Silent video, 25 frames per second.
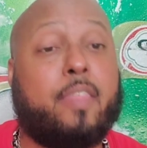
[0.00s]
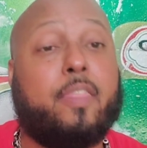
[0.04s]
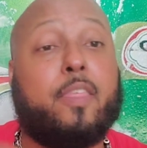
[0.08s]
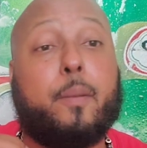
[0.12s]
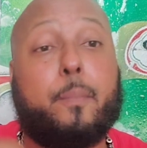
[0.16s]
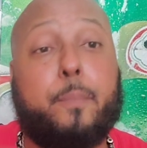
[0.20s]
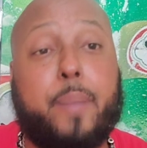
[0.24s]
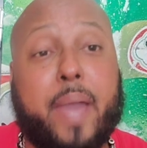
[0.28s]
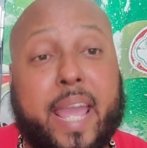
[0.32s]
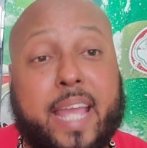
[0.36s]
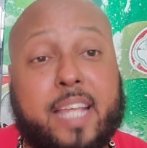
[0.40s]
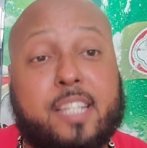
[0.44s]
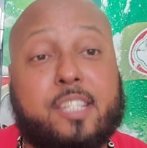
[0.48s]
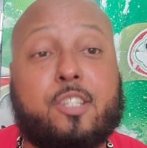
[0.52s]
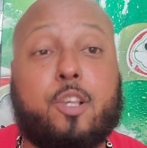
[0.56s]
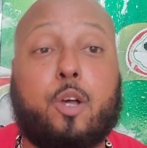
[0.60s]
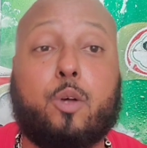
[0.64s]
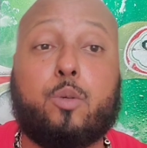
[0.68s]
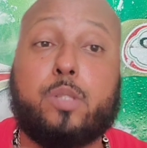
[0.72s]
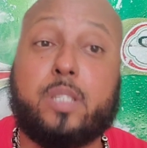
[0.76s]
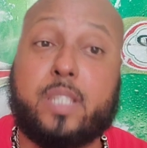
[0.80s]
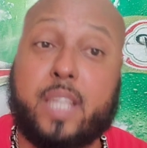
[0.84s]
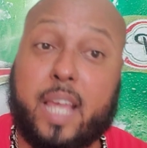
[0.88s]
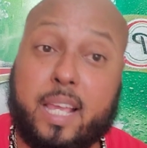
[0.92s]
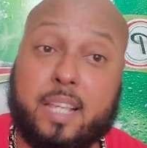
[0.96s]
The
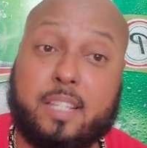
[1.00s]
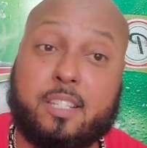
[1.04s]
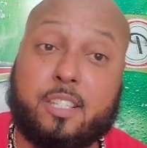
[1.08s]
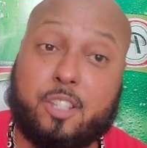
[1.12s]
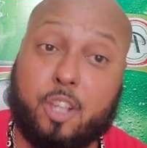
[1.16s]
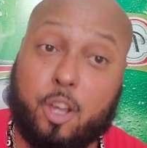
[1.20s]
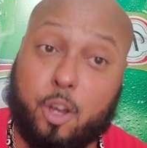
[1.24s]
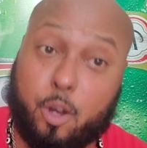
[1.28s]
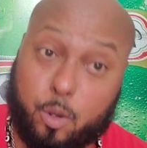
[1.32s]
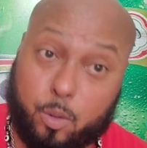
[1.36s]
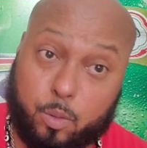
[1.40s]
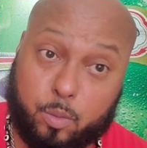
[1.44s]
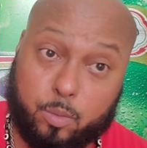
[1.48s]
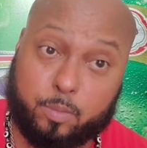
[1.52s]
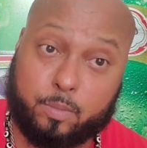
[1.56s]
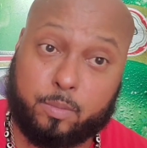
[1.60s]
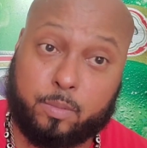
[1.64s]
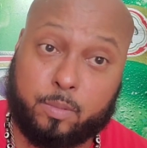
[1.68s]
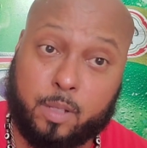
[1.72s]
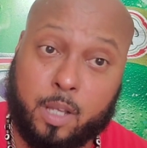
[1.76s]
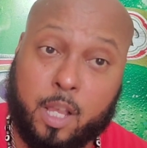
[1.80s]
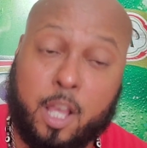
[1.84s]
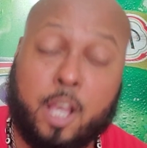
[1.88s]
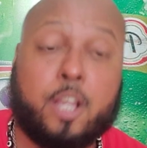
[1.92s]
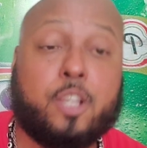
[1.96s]
peso say so.
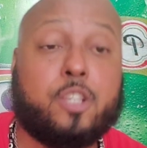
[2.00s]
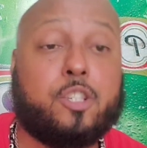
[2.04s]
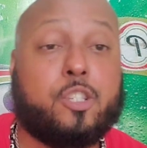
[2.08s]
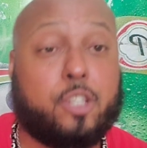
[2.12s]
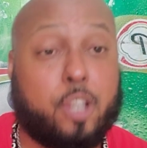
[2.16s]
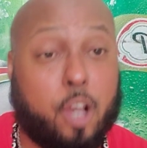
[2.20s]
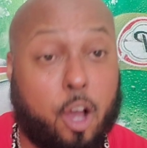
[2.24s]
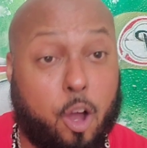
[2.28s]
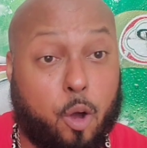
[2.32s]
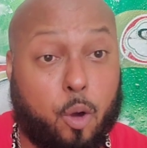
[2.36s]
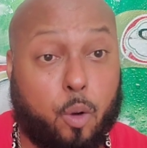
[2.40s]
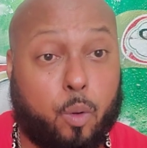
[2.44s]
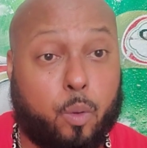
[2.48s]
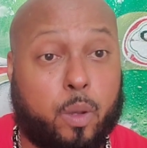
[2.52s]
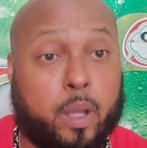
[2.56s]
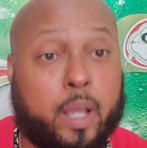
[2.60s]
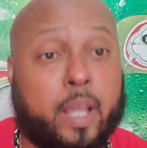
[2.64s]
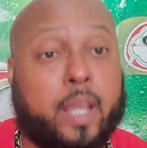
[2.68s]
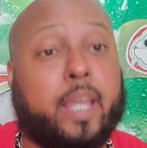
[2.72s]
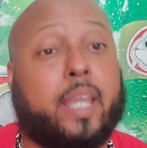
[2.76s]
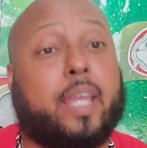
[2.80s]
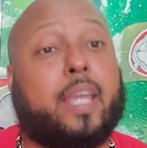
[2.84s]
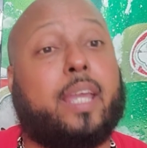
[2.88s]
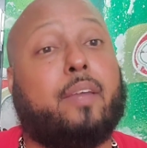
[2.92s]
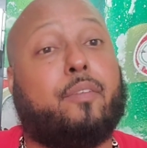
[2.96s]
So
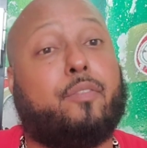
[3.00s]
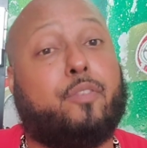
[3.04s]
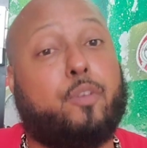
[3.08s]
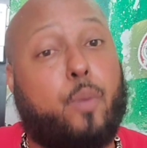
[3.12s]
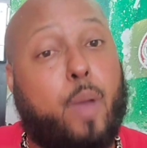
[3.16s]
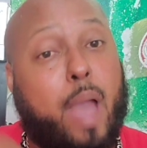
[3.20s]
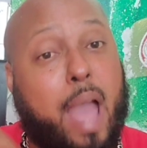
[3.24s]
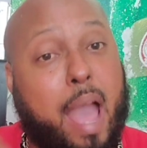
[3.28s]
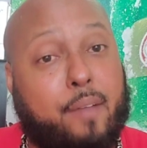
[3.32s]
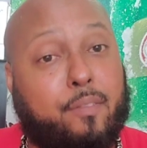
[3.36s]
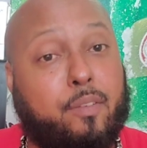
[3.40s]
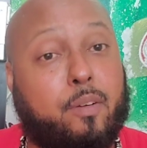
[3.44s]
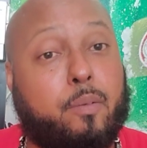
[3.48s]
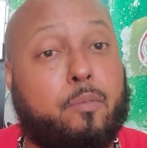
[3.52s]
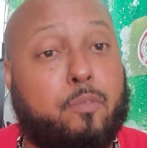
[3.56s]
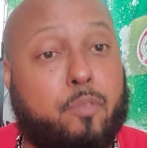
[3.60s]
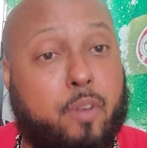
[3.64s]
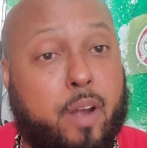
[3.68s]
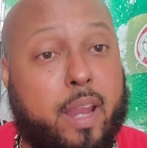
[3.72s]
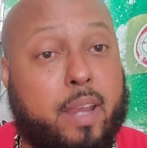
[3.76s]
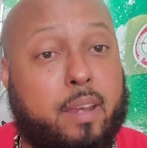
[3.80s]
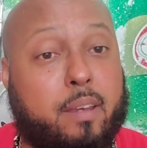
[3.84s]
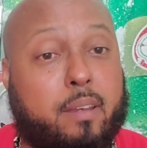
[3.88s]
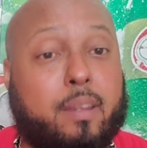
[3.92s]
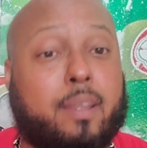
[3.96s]
if you have a
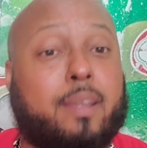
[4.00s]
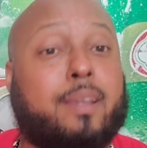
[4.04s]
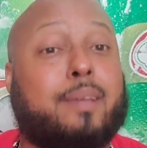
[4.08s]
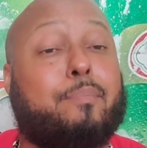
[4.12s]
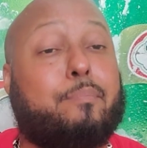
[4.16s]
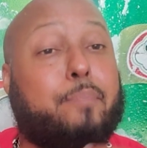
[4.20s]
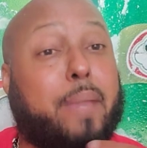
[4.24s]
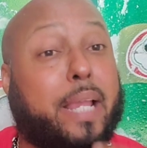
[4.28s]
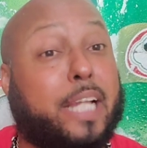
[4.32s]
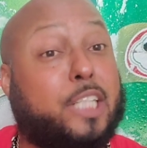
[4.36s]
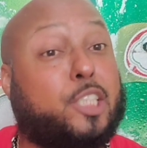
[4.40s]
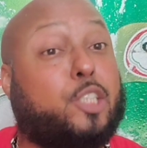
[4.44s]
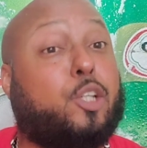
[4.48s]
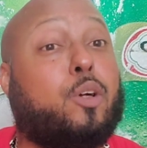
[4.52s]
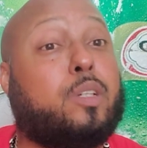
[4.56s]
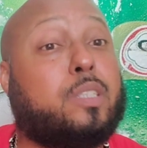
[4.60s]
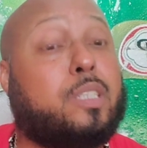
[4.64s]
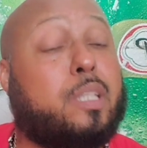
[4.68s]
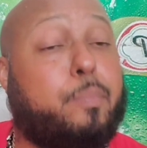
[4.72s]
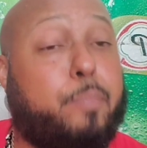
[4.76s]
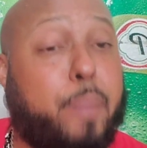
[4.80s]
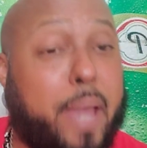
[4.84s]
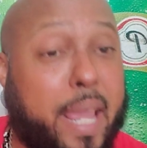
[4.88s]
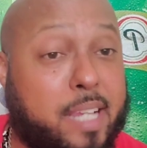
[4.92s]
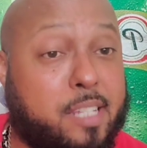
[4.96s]
rent, make sure
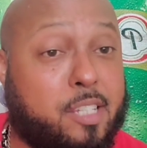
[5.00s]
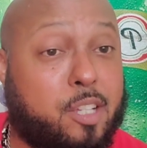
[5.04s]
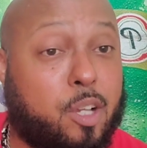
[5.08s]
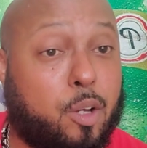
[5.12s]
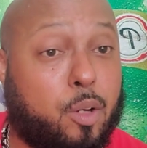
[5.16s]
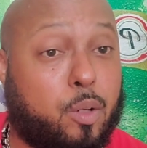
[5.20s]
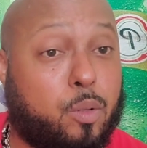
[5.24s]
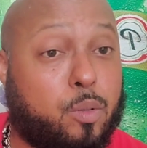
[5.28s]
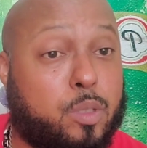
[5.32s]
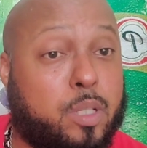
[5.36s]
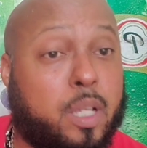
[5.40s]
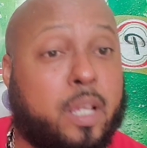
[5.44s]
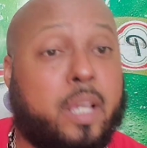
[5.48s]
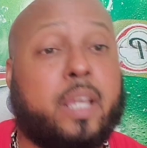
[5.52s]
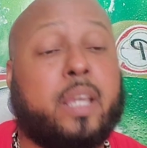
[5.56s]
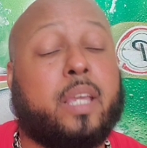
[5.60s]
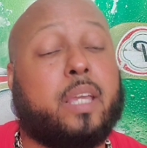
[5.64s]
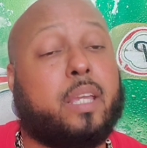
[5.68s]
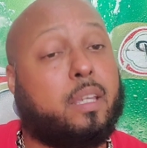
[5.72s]
it's in pesos.